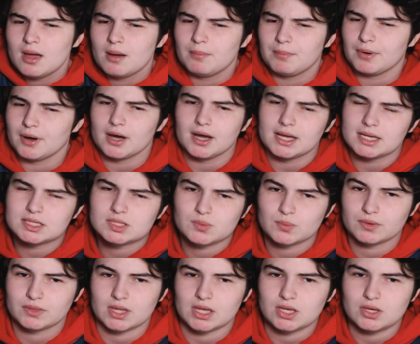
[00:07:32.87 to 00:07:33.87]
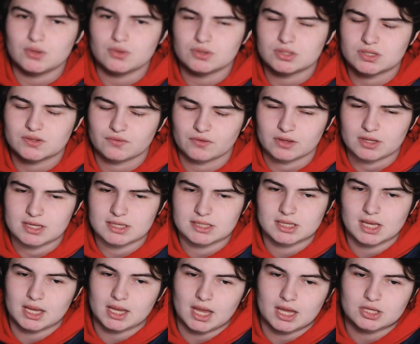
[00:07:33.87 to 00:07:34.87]
but it's what they use for these
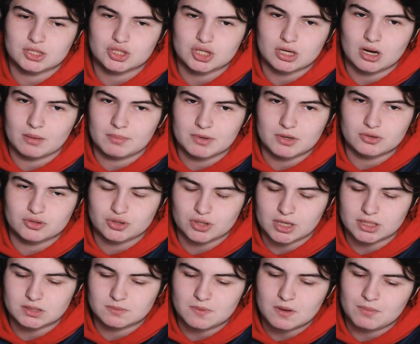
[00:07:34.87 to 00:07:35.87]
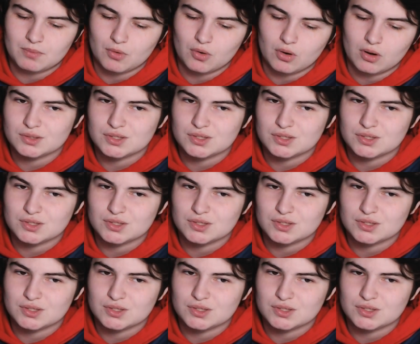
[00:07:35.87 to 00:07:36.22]
like SJW trans people.